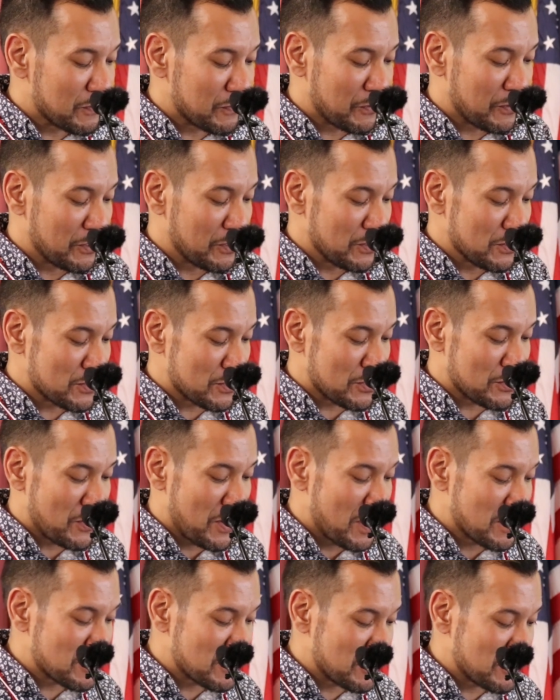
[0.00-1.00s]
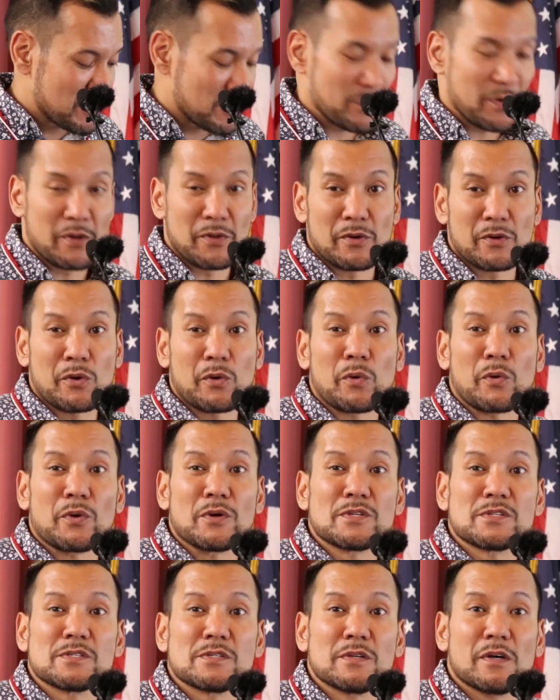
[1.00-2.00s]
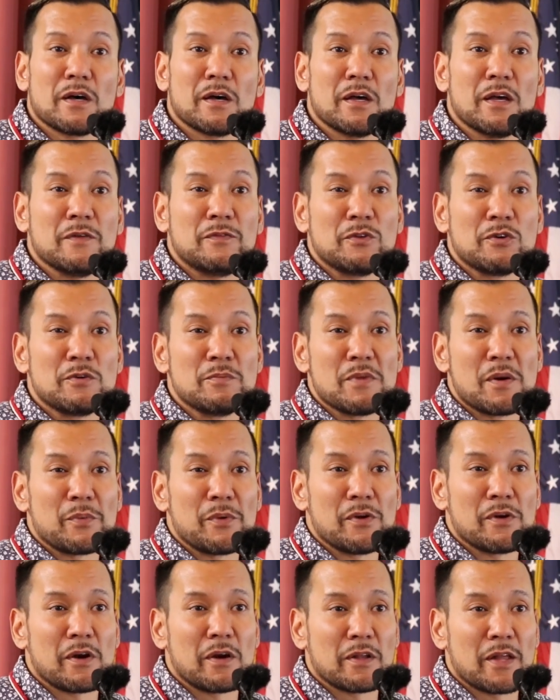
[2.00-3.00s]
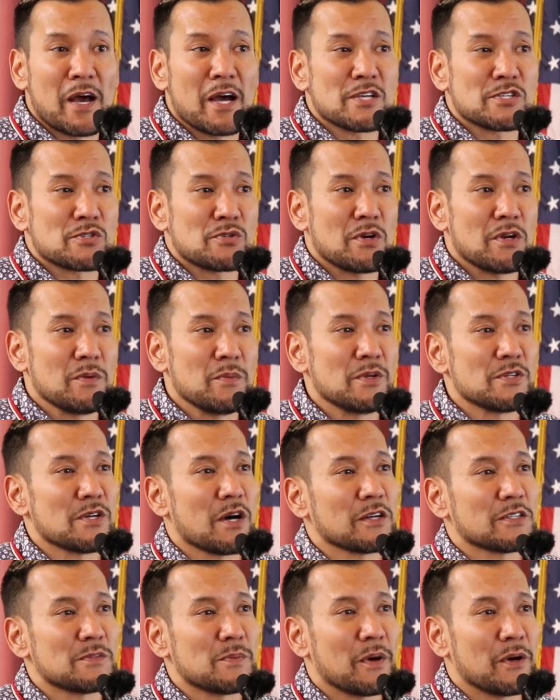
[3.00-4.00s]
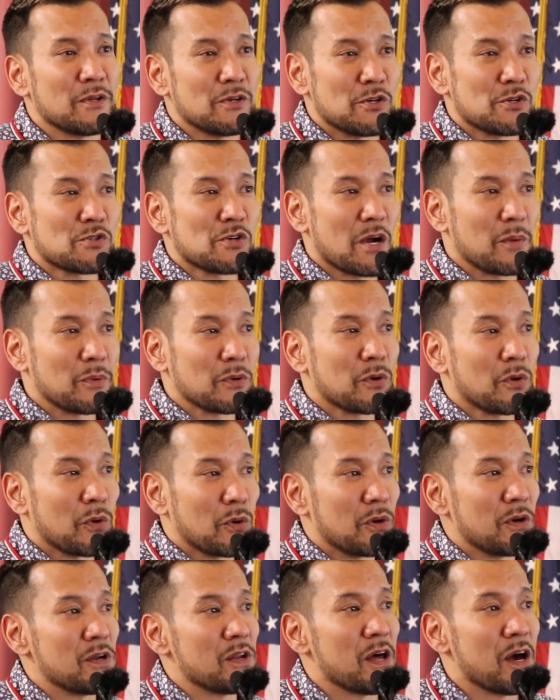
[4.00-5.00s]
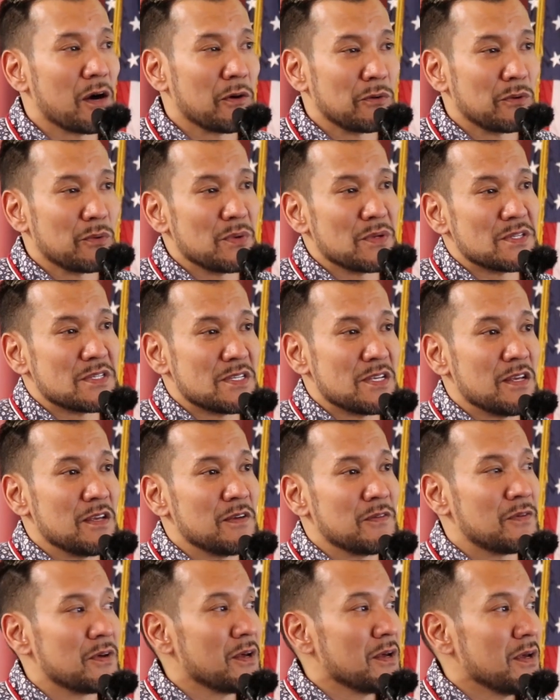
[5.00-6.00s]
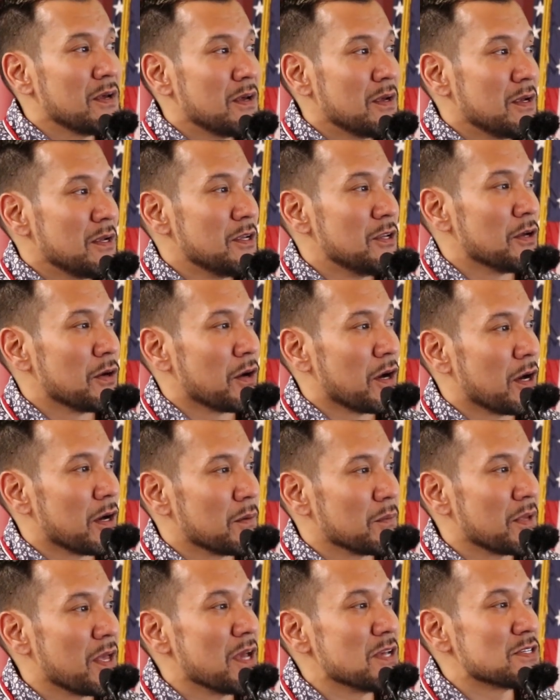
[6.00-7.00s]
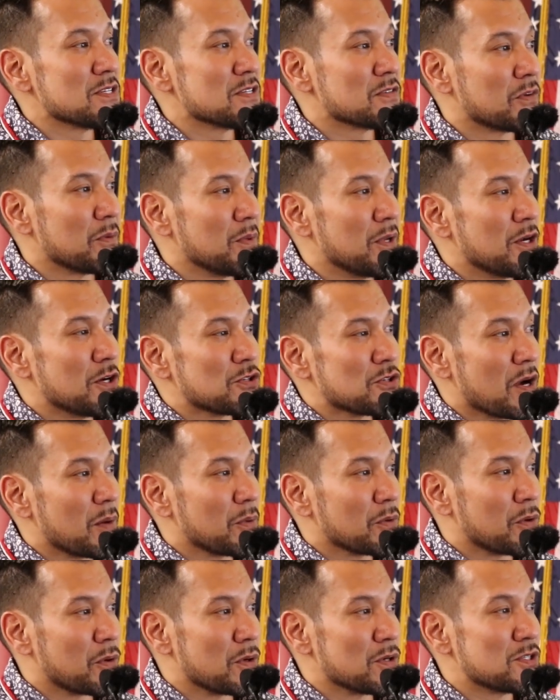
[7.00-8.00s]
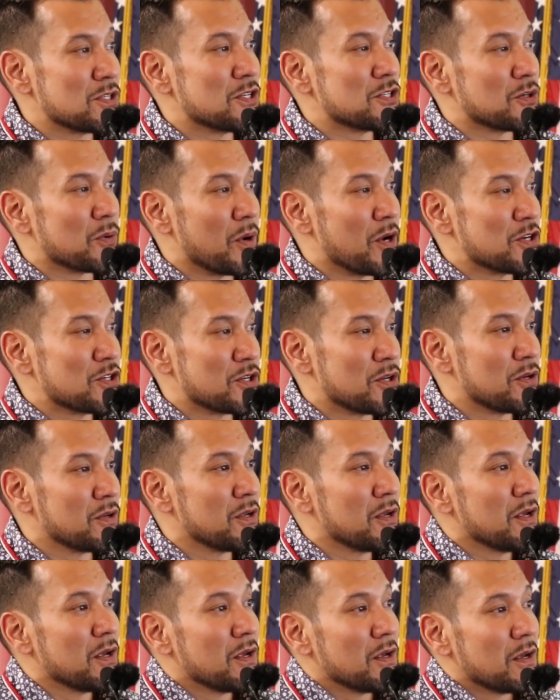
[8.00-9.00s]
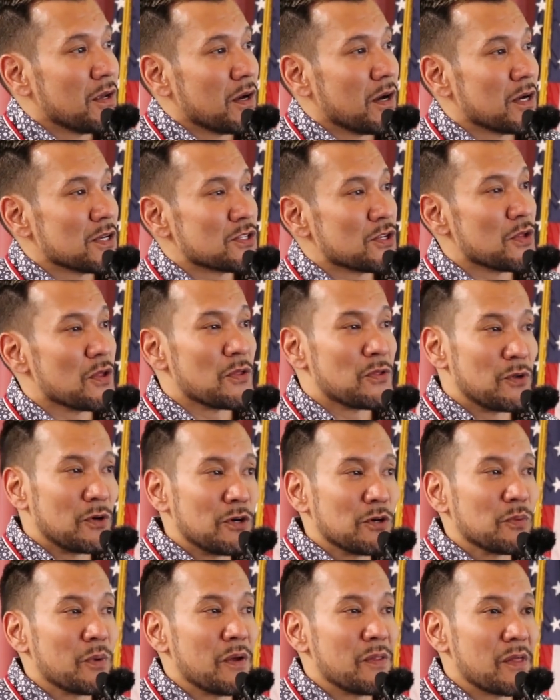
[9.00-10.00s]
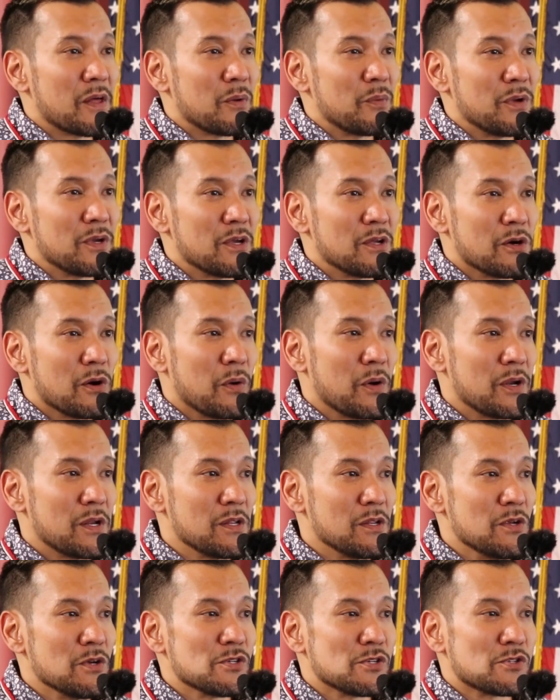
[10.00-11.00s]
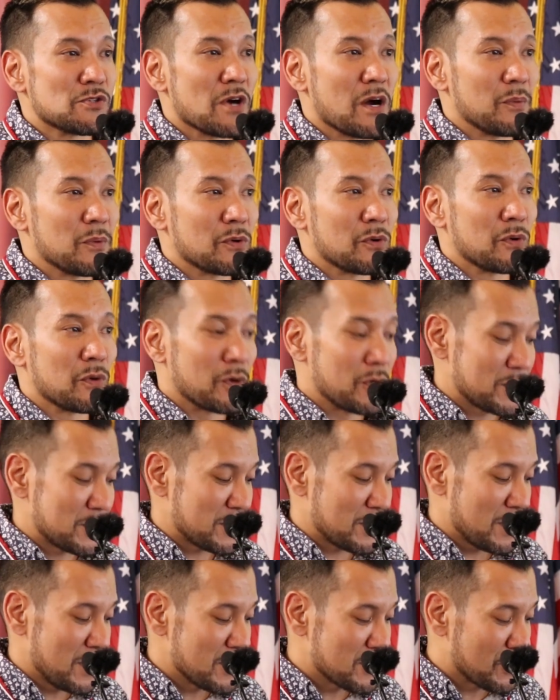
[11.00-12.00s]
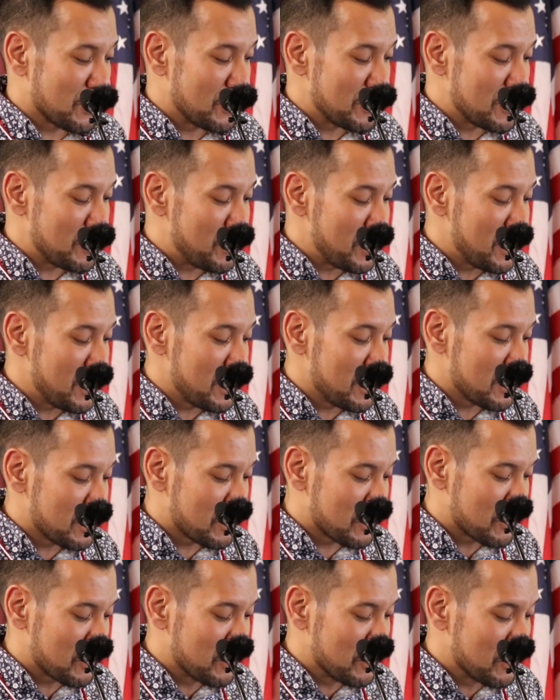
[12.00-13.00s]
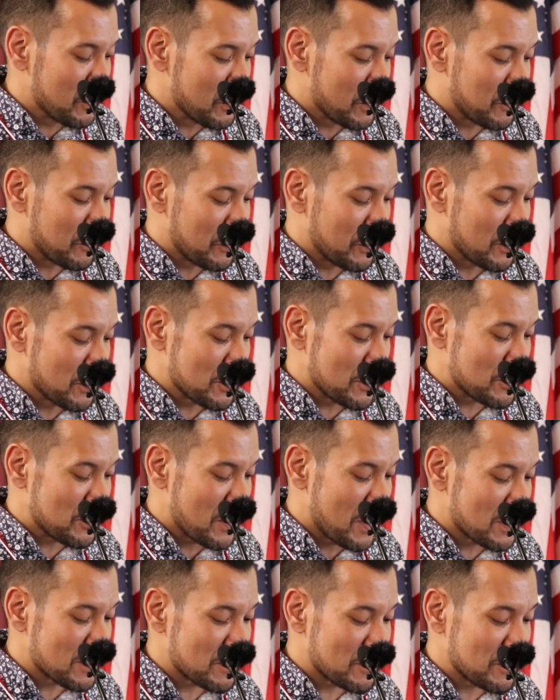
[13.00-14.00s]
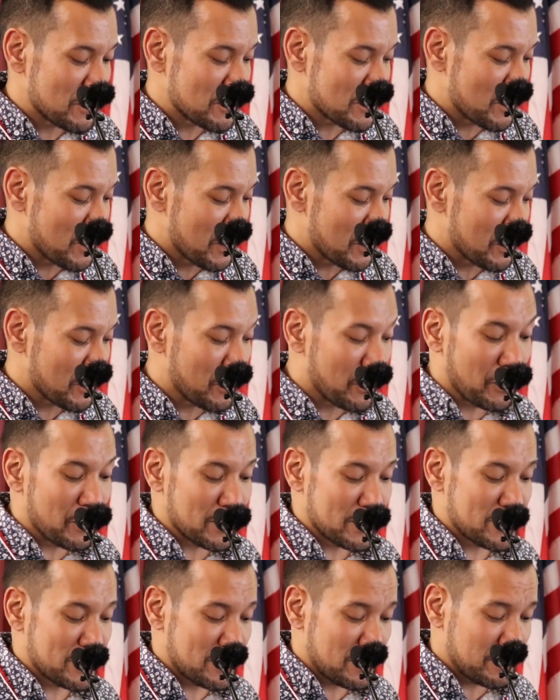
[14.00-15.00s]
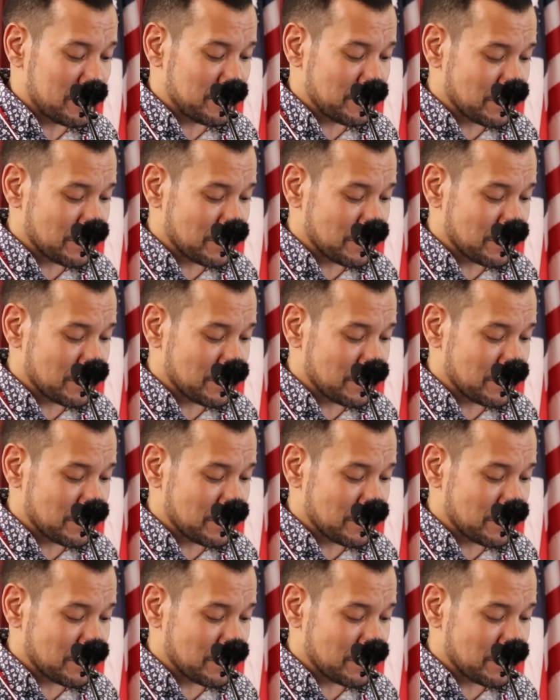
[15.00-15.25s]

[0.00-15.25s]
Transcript: referrals or transfers from other courts. If you remember in our last training, we talked about intertribal court and how we receive cases from intertribal court situation. So the third way that we can go ahead and use the tribal courts is going to be through referrals or transfers from other courts.